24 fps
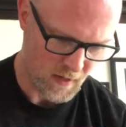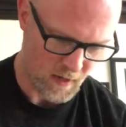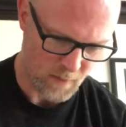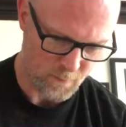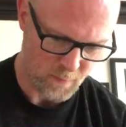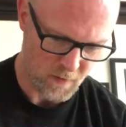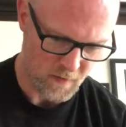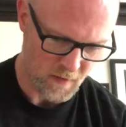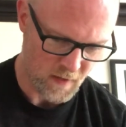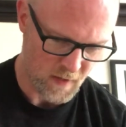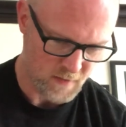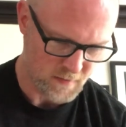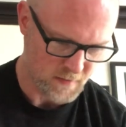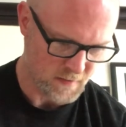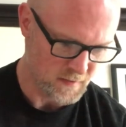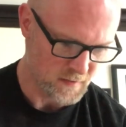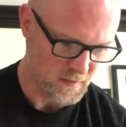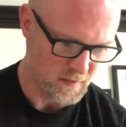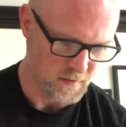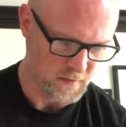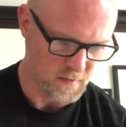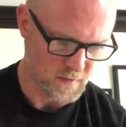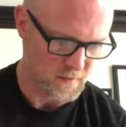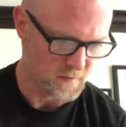copy of that
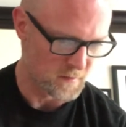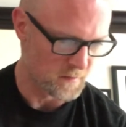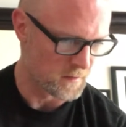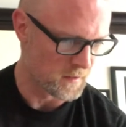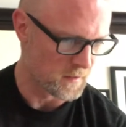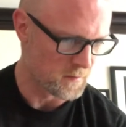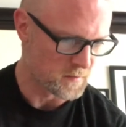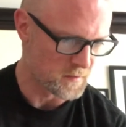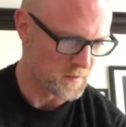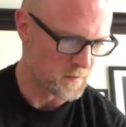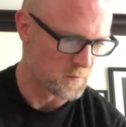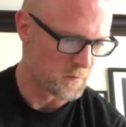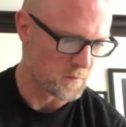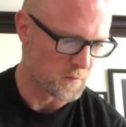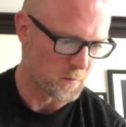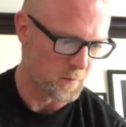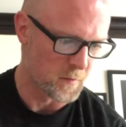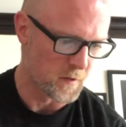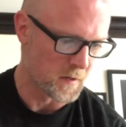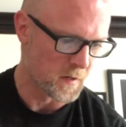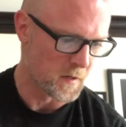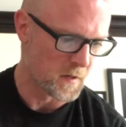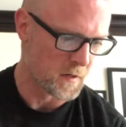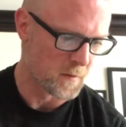since, so that was cool to
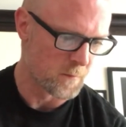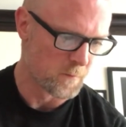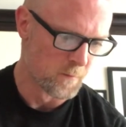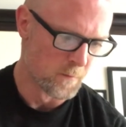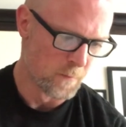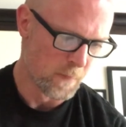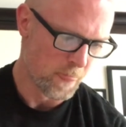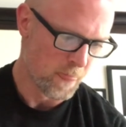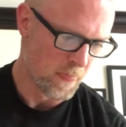pick up.